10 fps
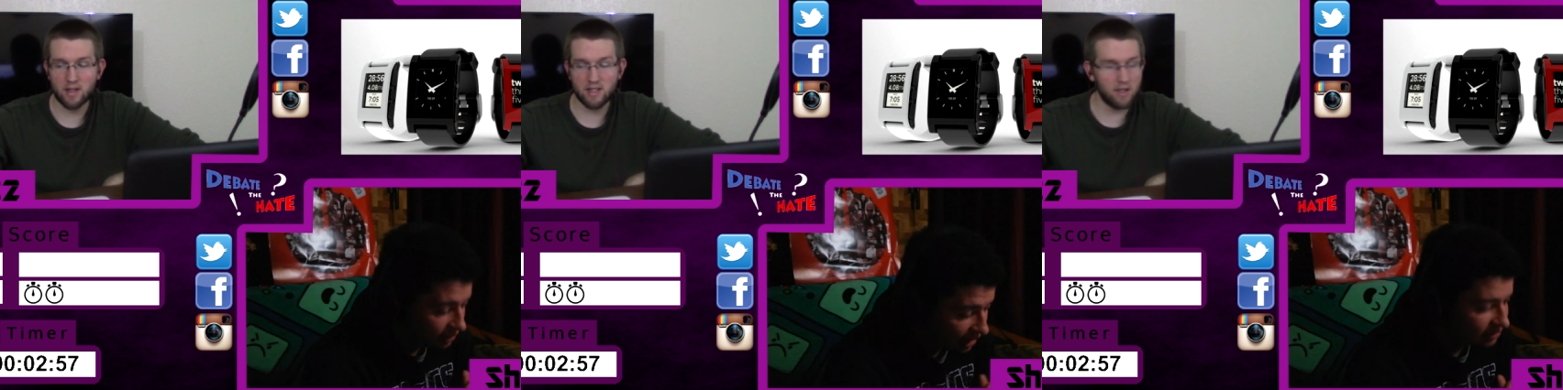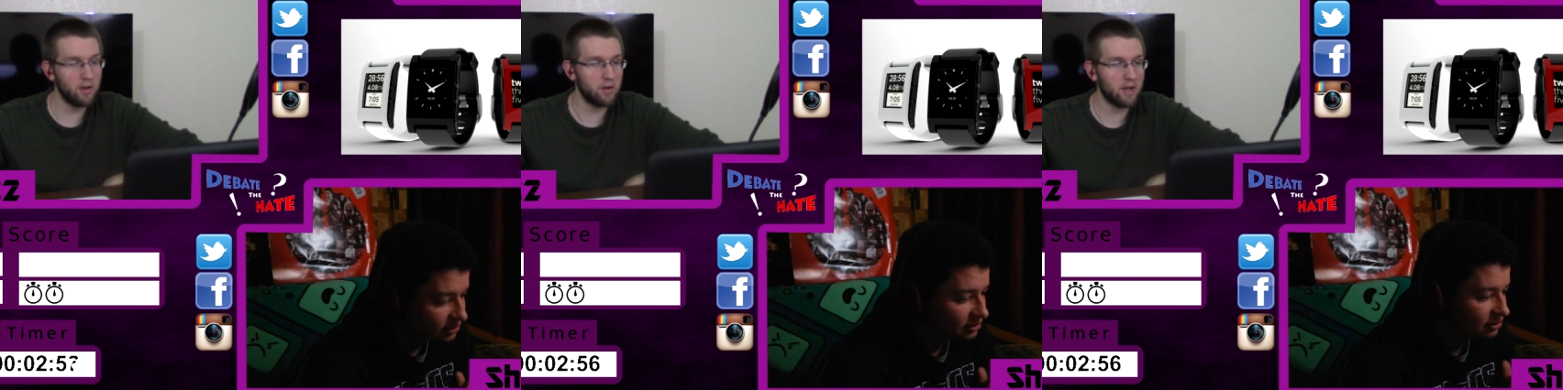Speaker 1: yes.
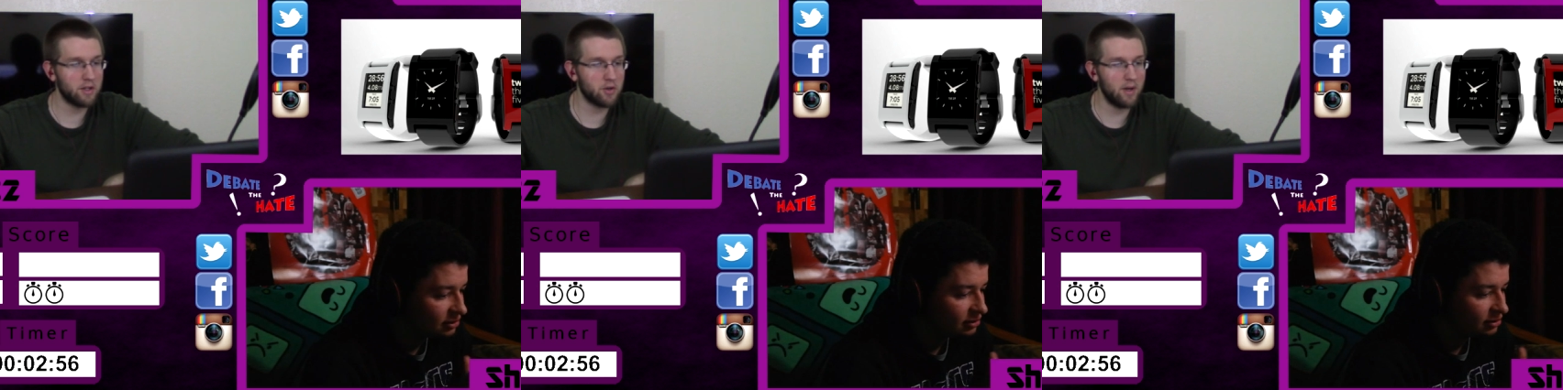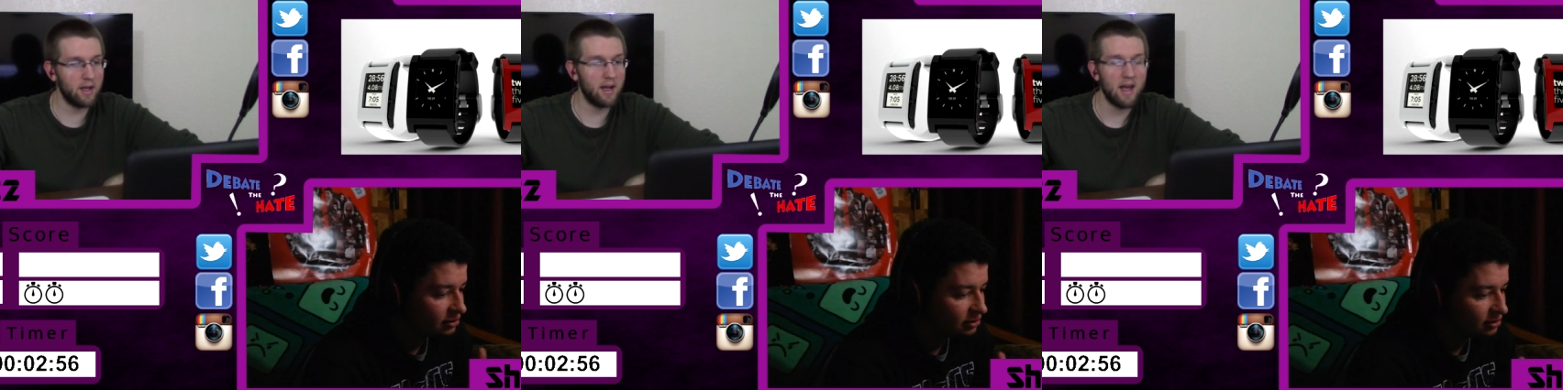still no
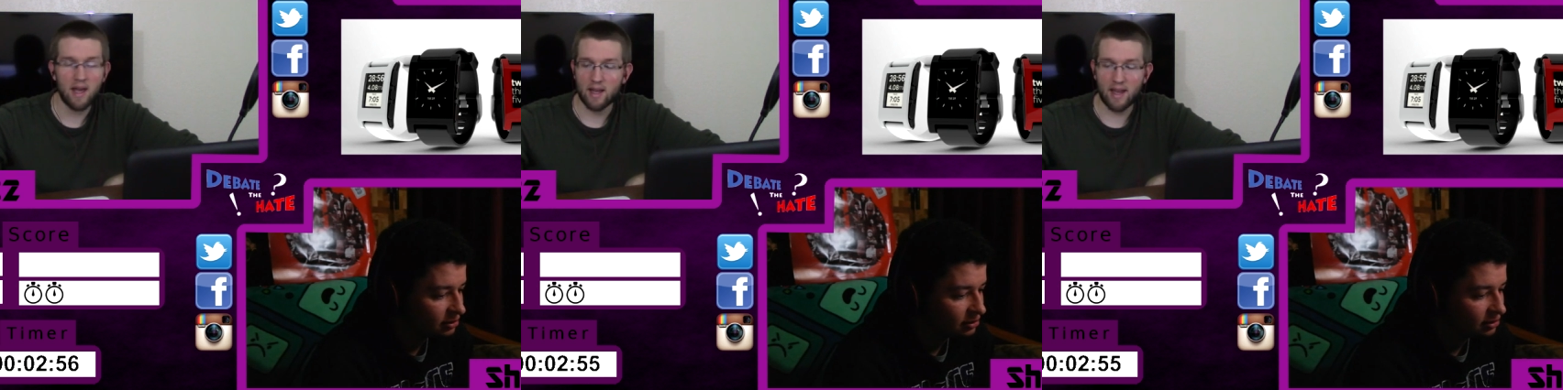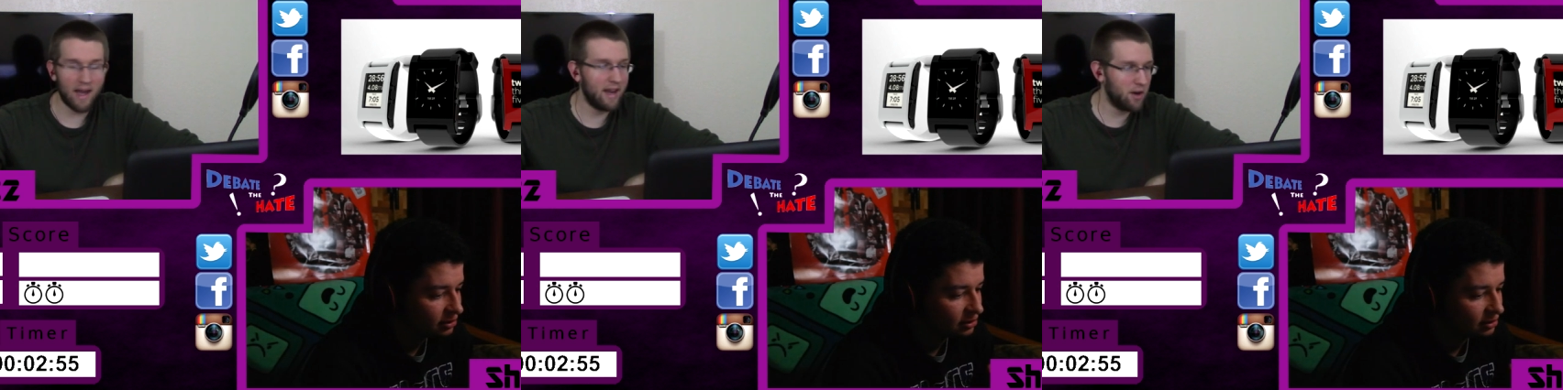touchscreen
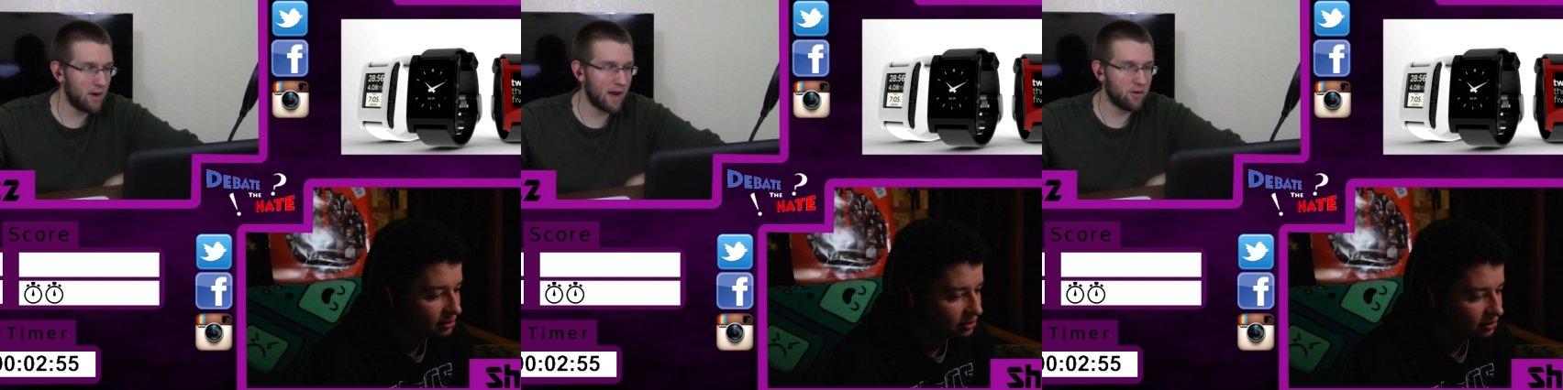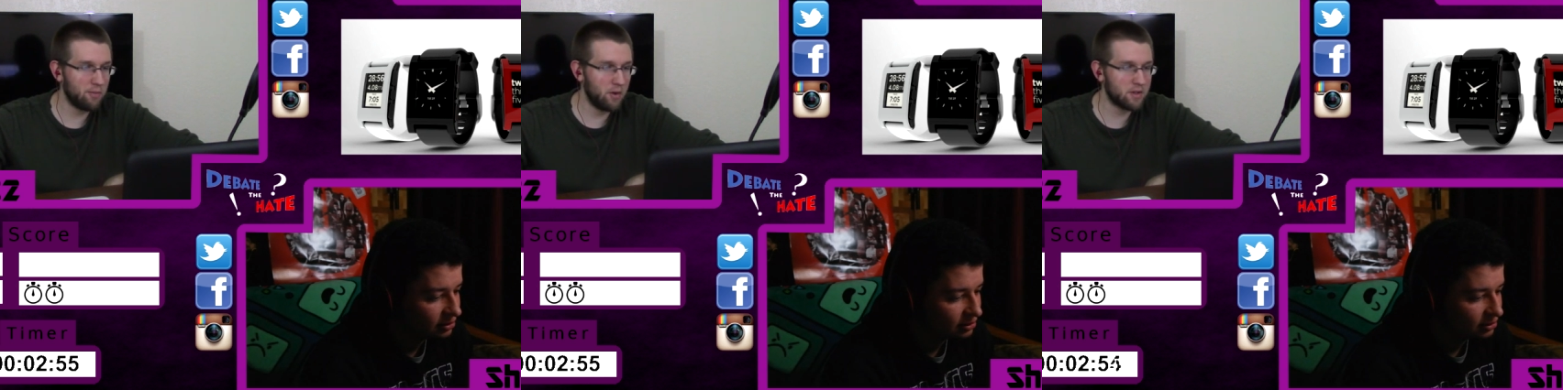can't
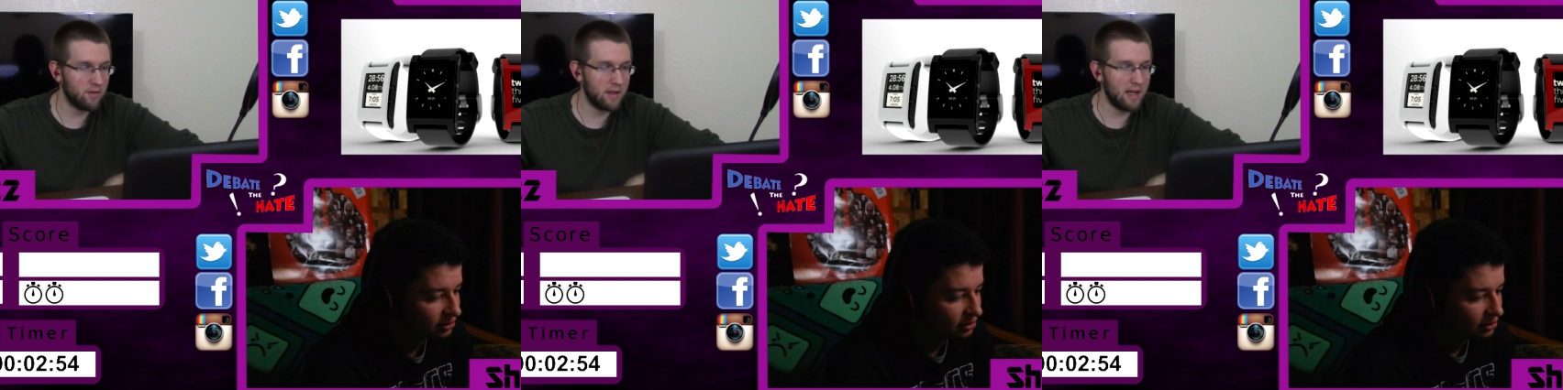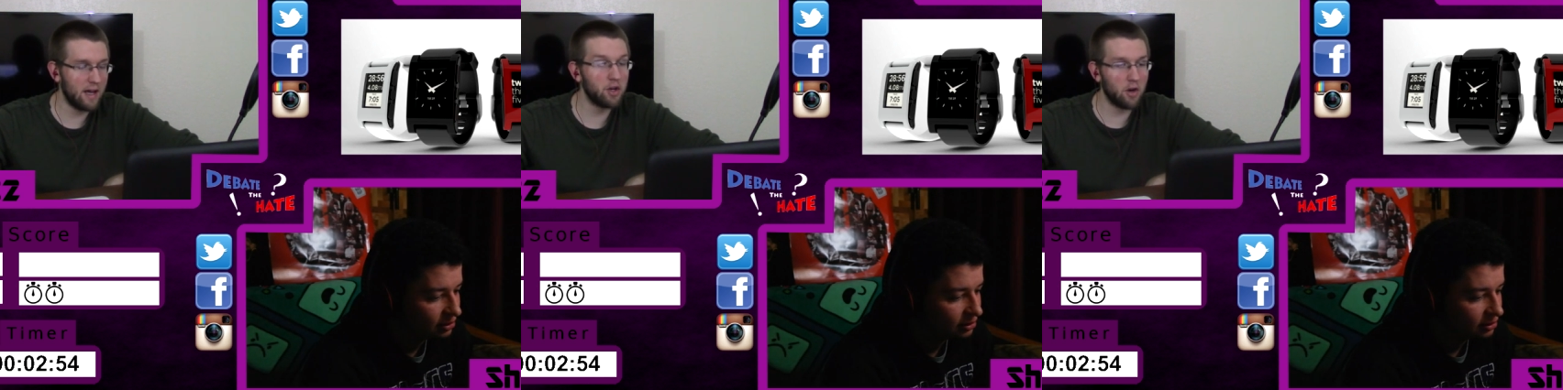interact with most of
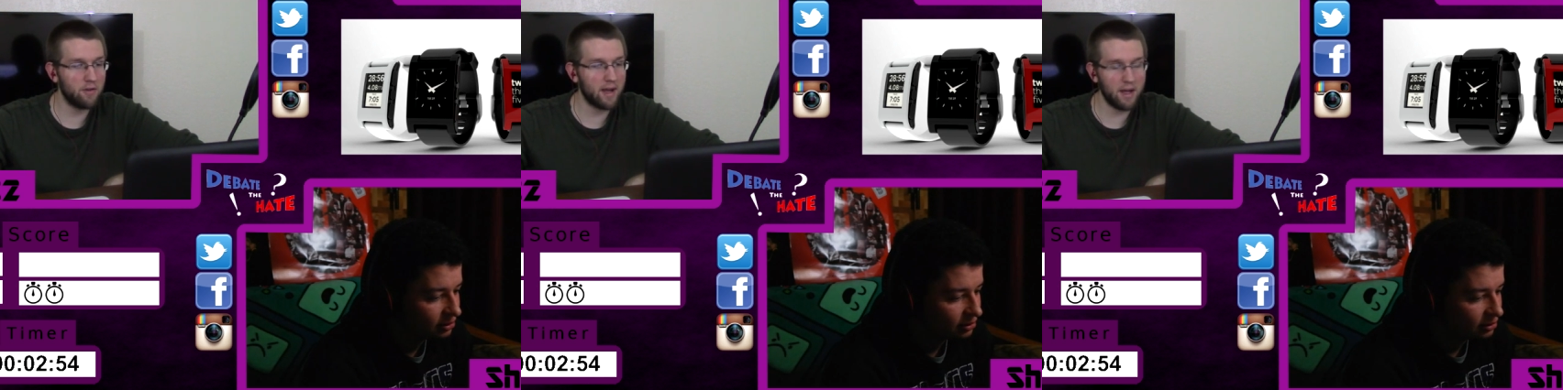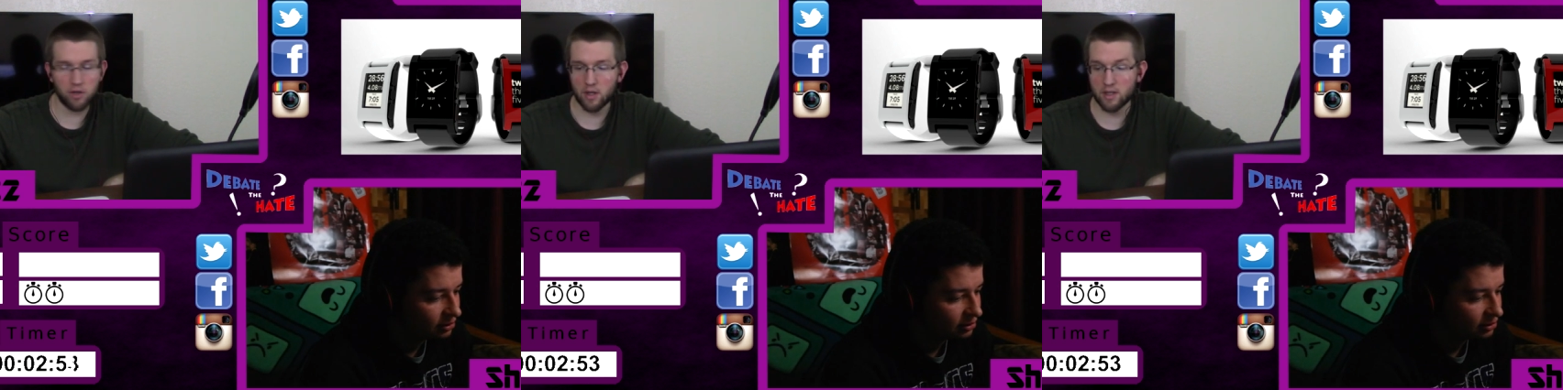the uh,
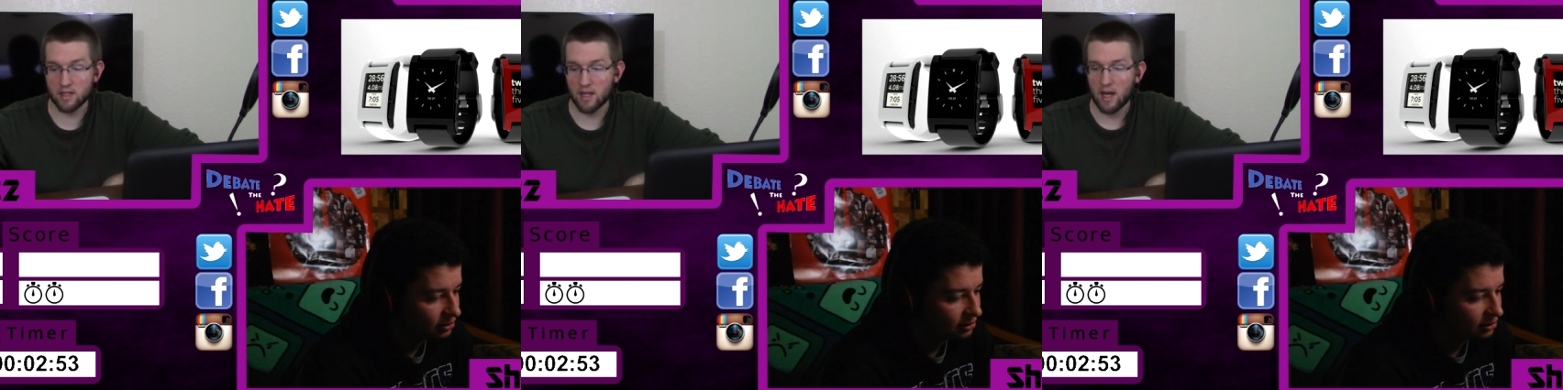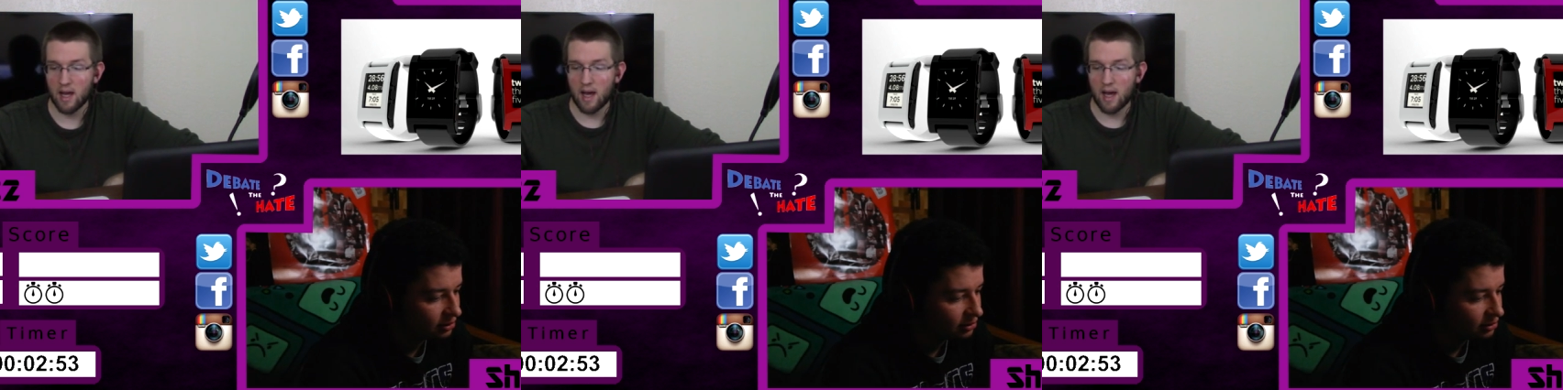notifications